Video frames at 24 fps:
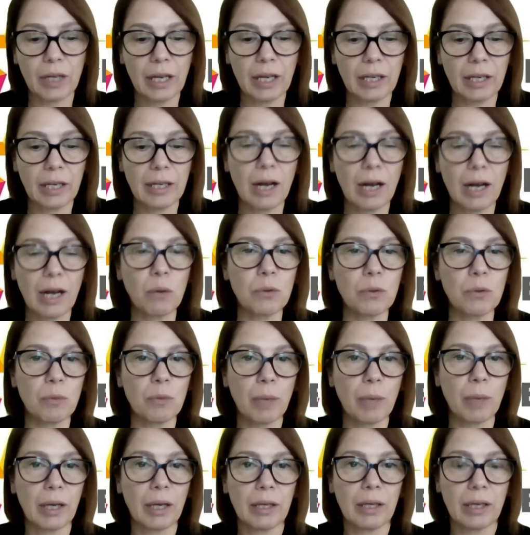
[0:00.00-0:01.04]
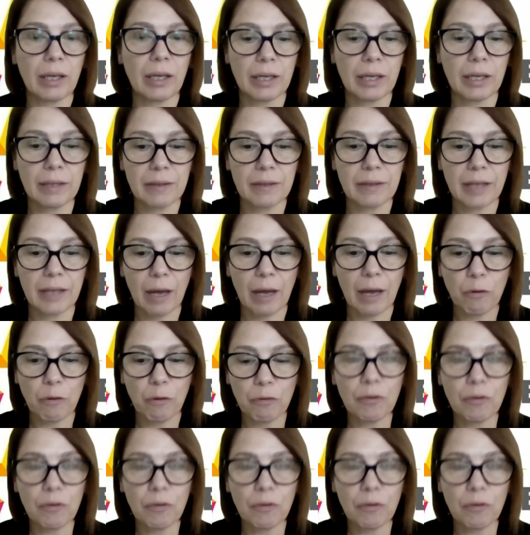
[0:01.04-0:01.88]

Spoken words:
carried out by the ETF.